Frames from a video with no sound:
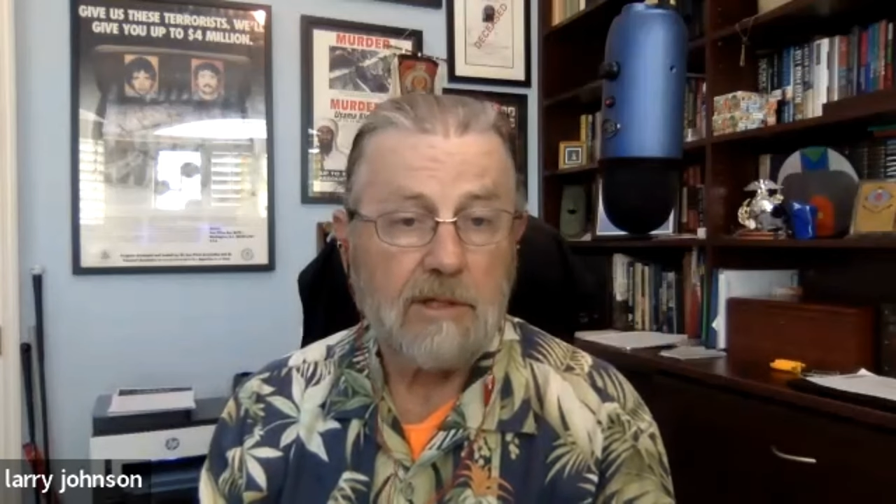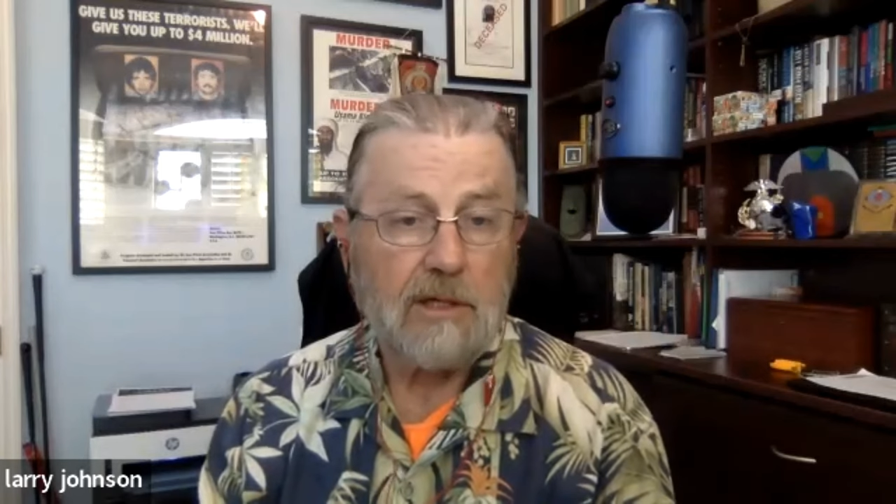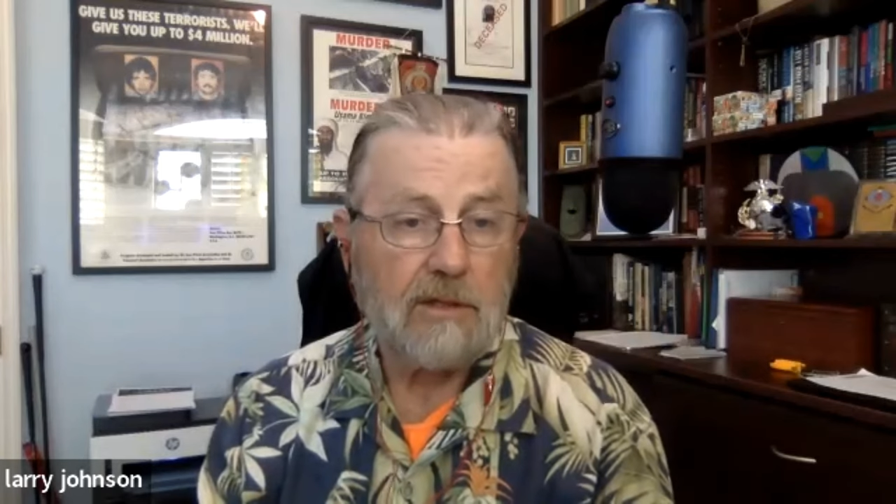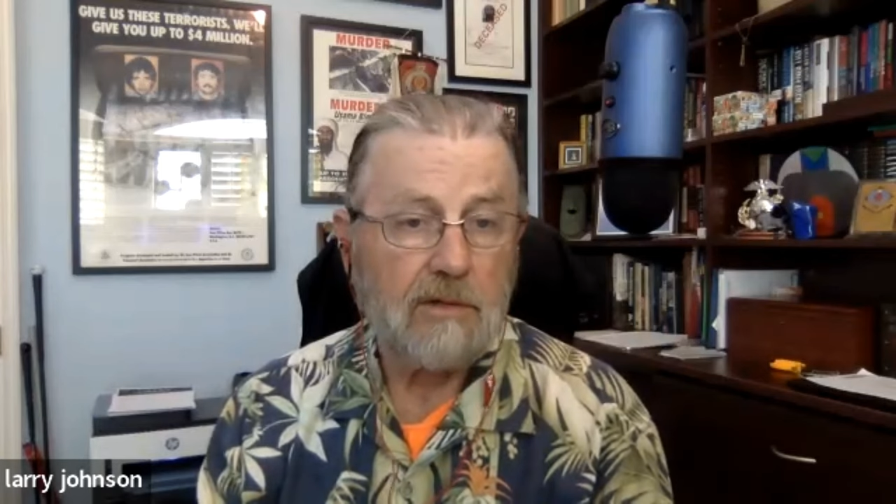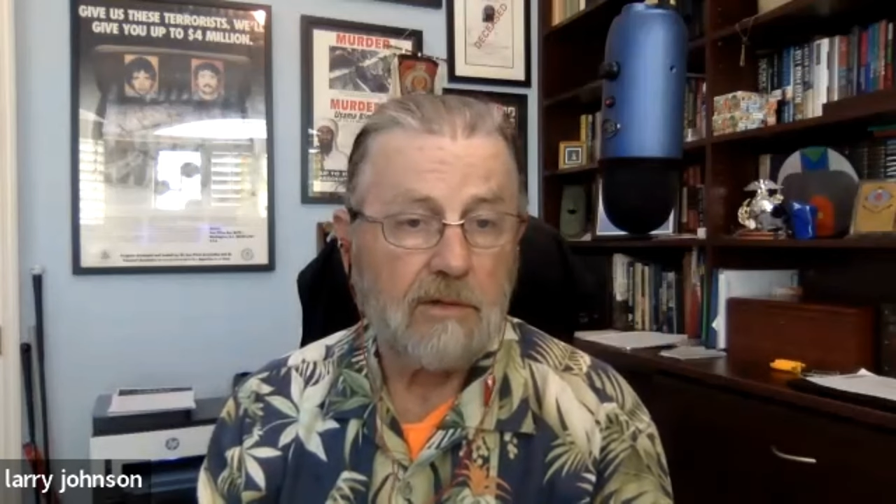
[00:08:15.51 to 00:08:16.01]

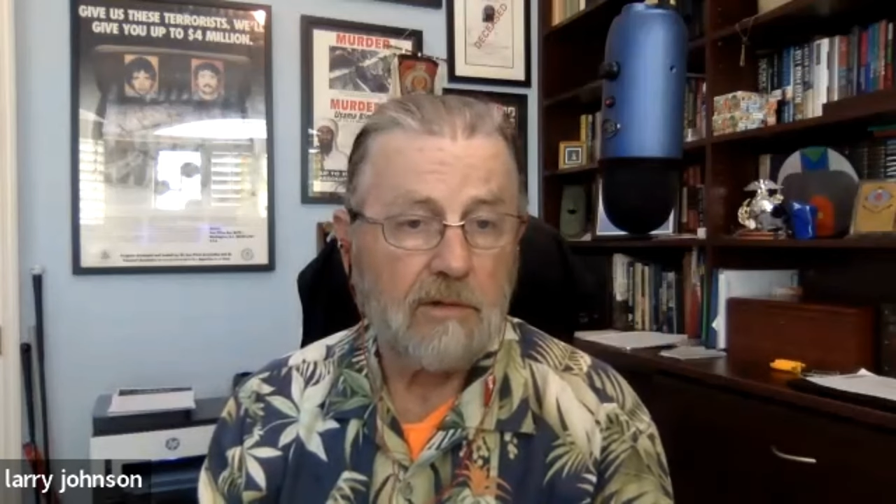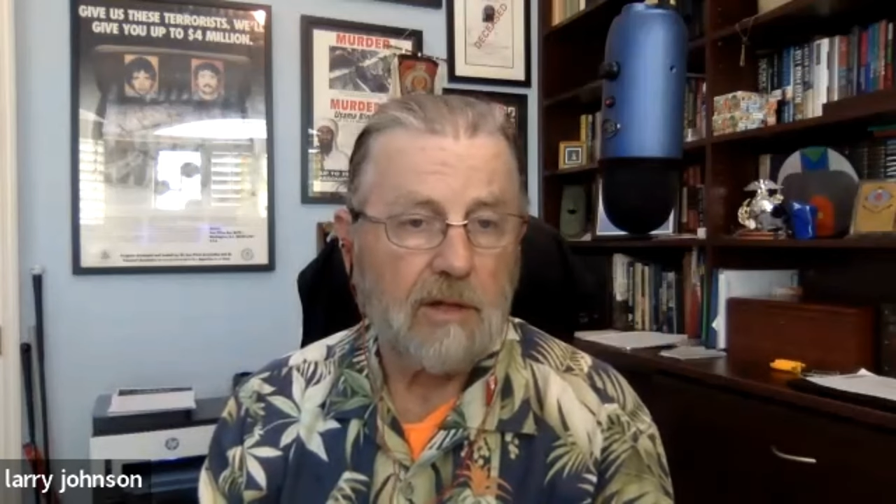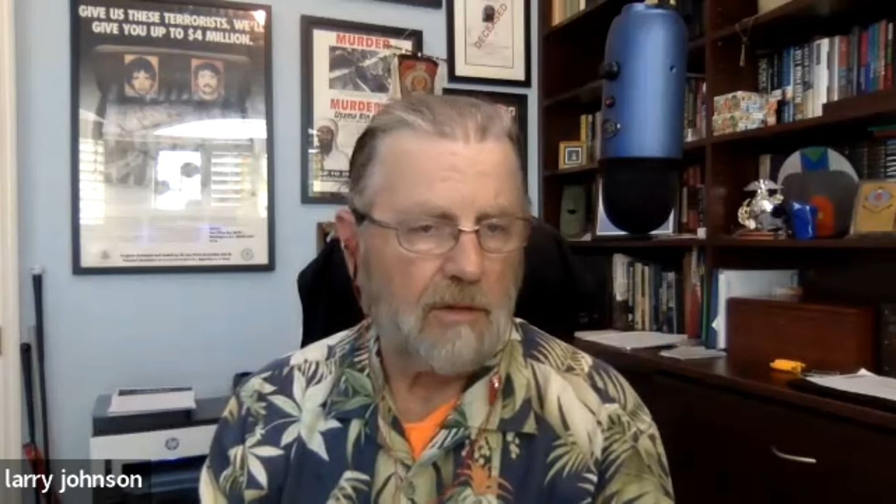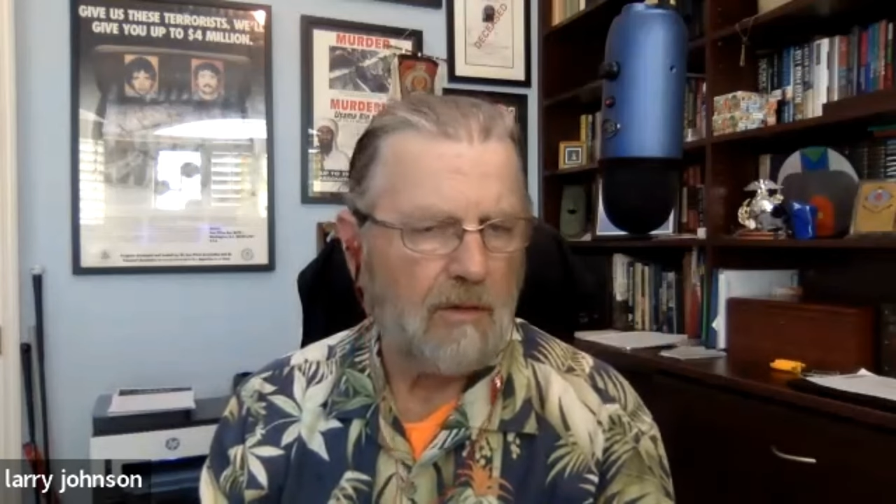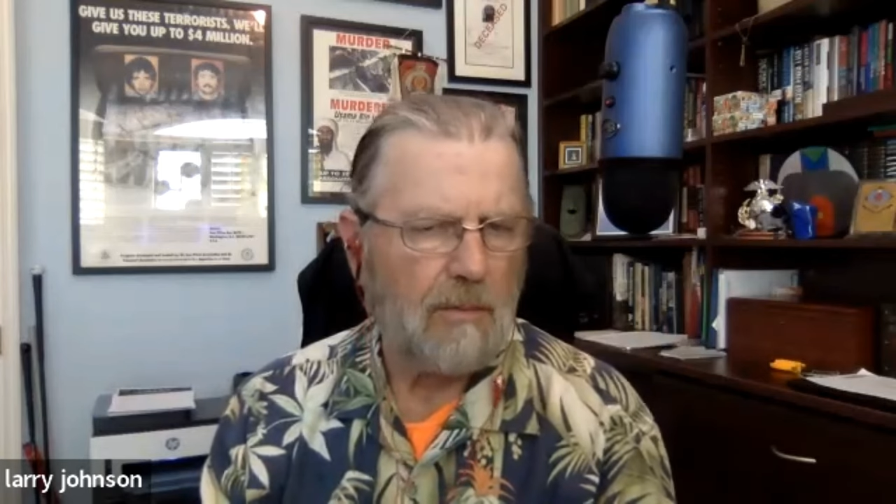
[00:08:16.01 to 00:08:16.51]

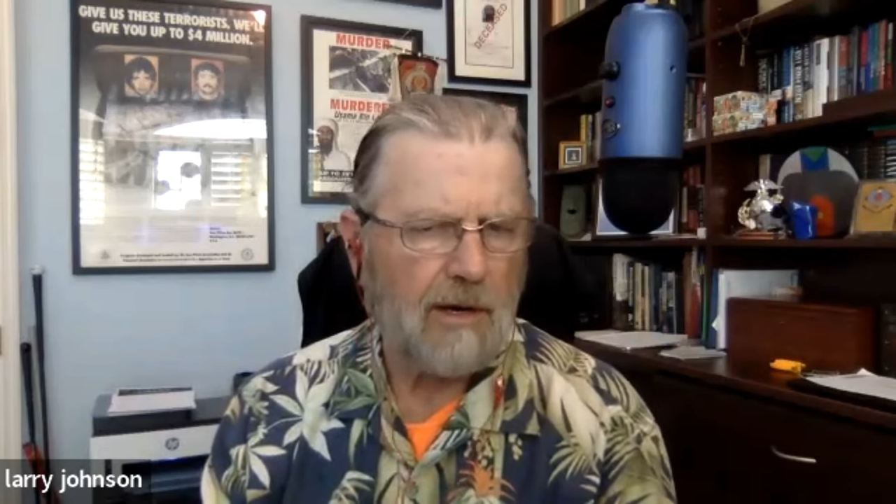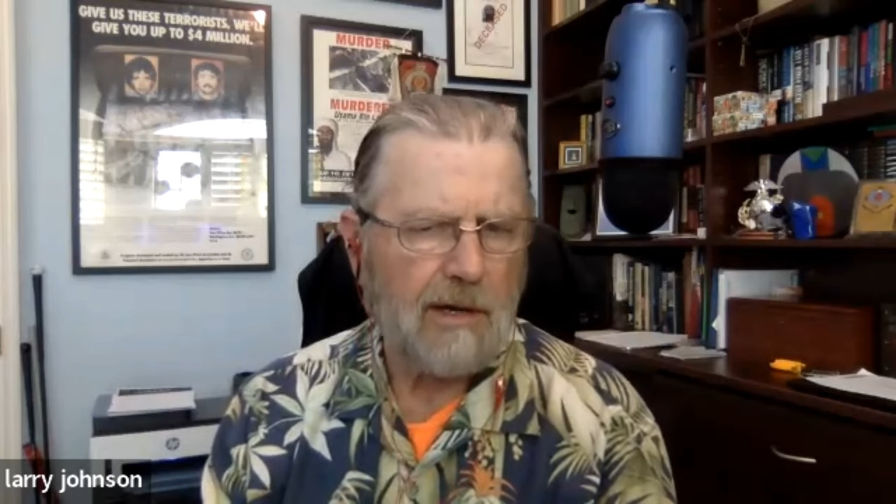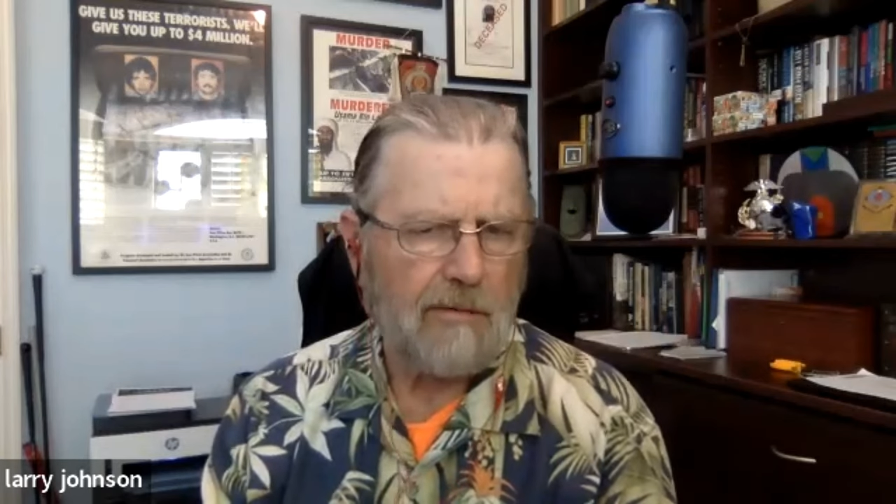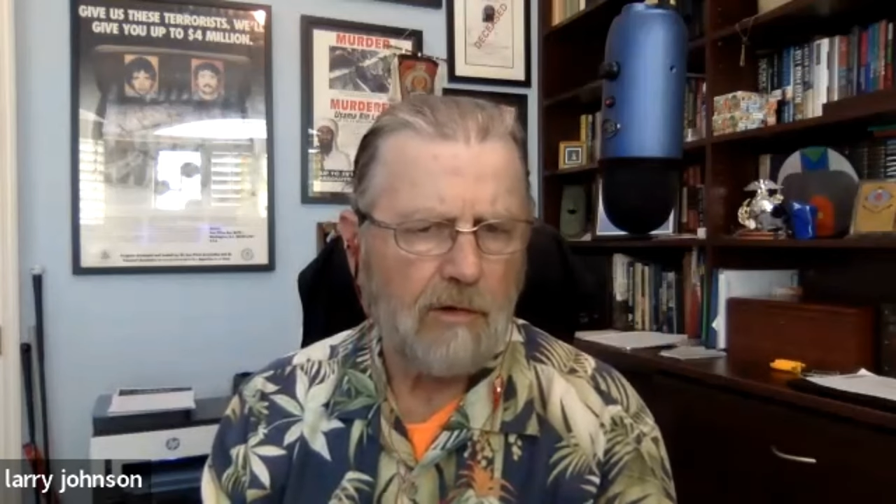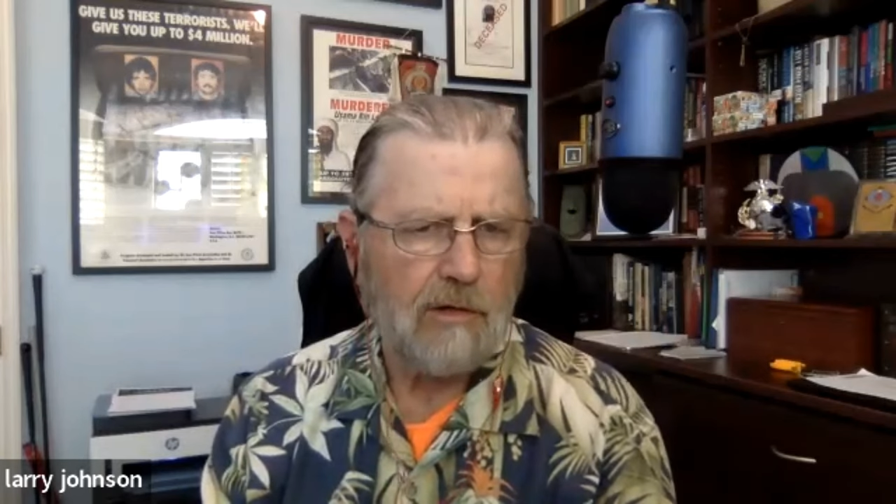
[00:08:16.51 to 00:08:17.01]
there are
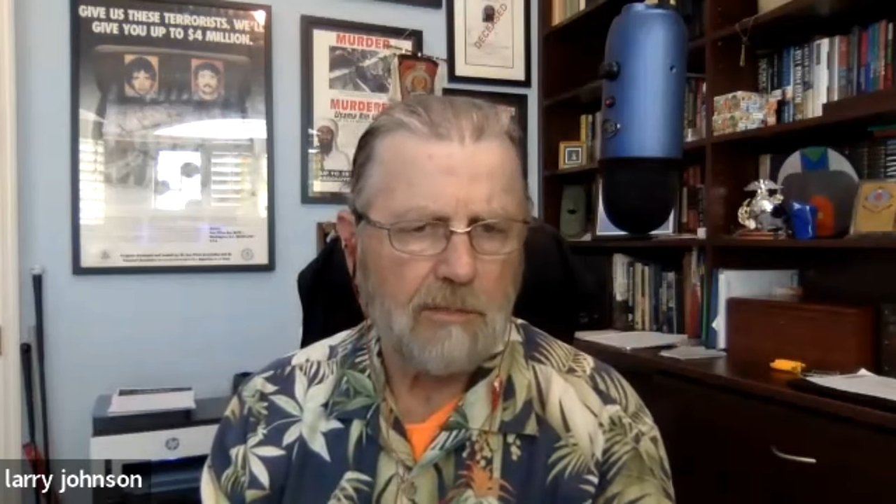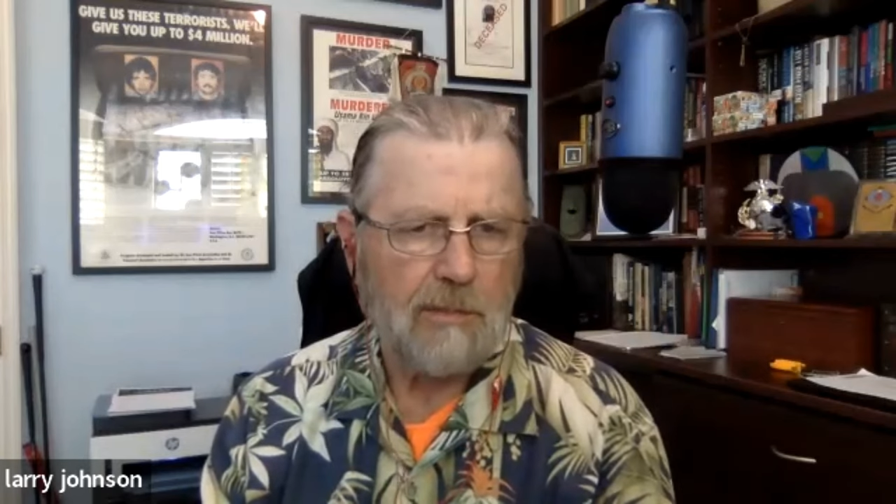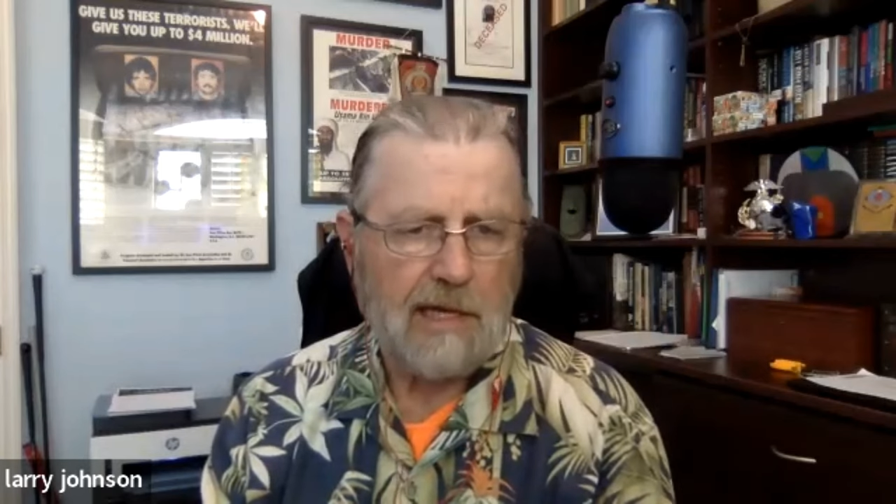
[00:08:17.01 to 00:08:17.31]
plenty of U.S.